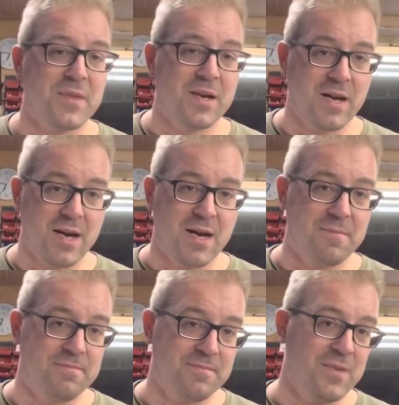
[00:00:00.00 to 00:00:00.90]
um,
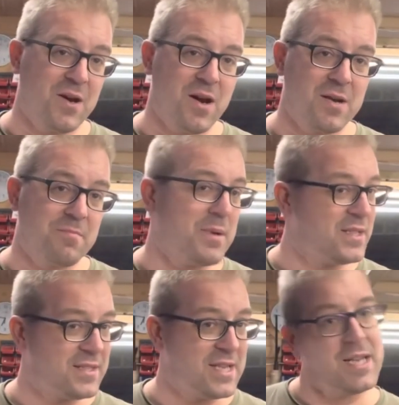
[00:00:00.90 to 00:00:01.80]
I'd been
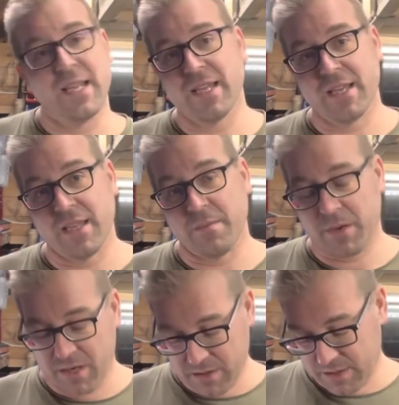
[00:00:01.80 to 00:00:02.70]
silly in the
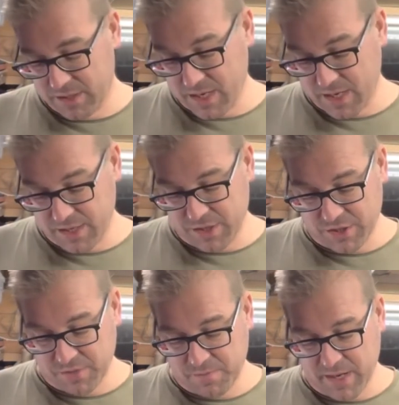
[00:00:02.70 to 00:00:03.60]
past and
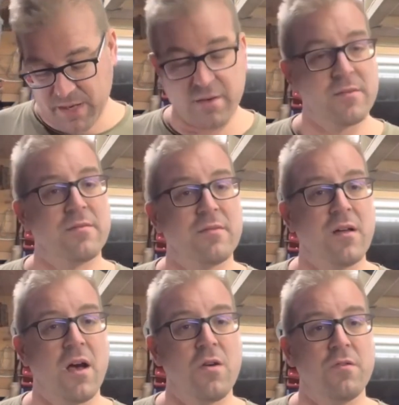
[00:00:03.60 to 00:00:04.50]
just been
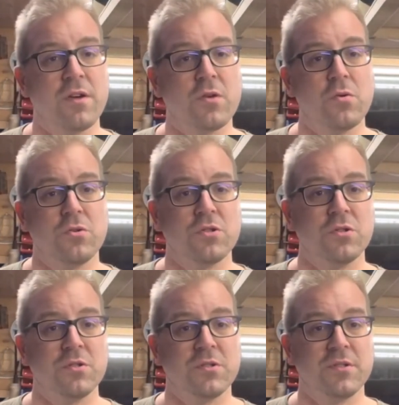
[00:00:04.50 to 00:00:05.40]
over
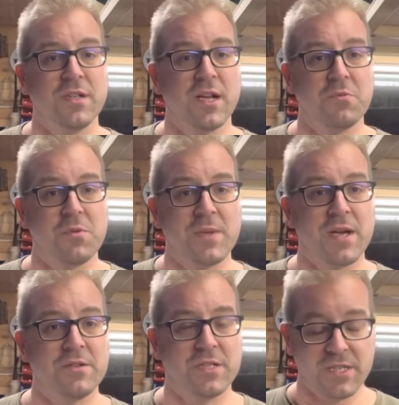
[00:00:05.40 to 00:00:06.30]
cautious, you know, with my
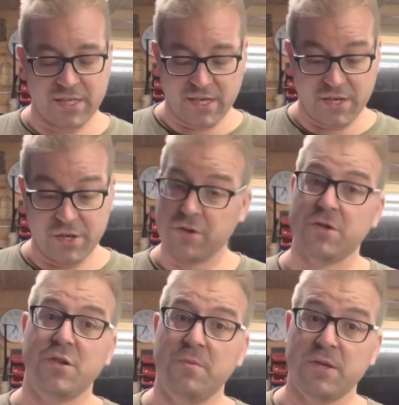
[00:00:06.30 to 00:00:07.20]
OCD and
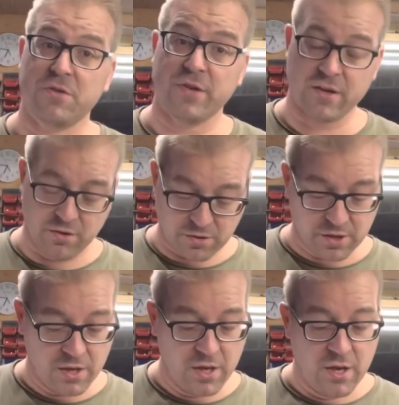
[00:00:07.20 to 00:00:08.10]
used too much thread lock.
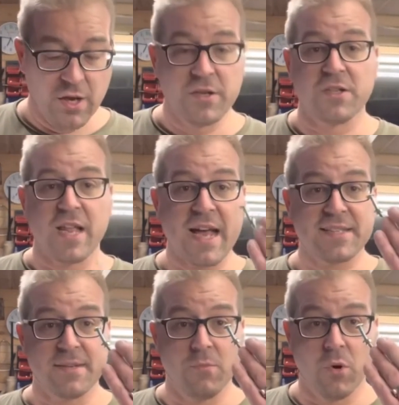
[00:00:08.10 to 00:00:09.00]
So that
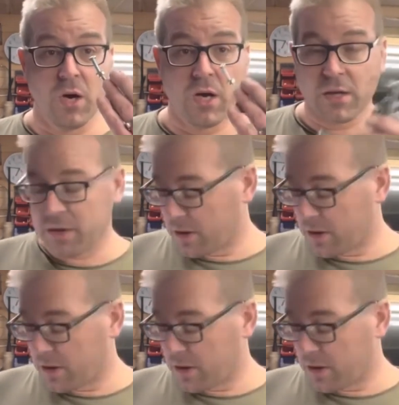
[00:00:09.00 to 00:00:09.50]
didn't work.